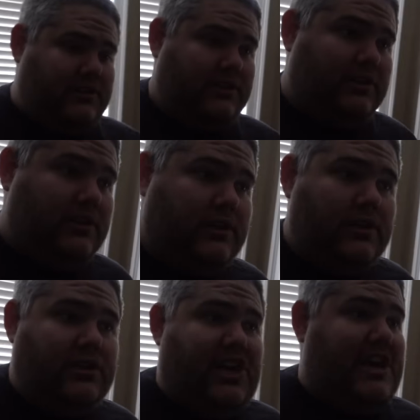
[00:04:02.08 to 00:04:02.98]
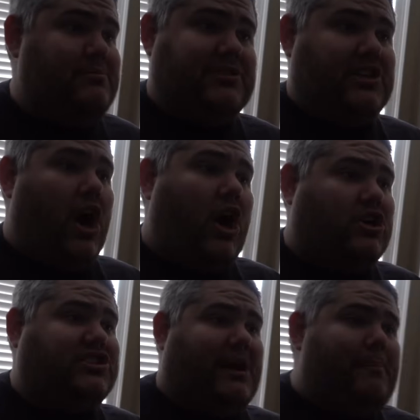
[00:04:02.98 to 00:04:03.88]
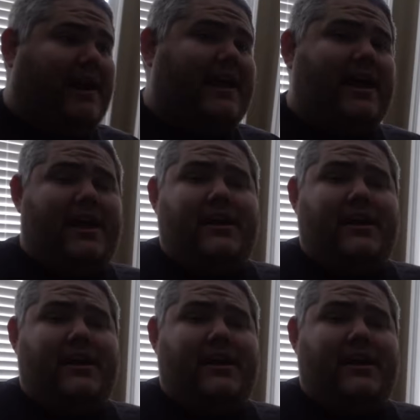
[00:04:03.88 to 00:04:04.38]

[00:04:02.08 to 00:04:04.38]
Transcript: be that hard. Star, Somebody,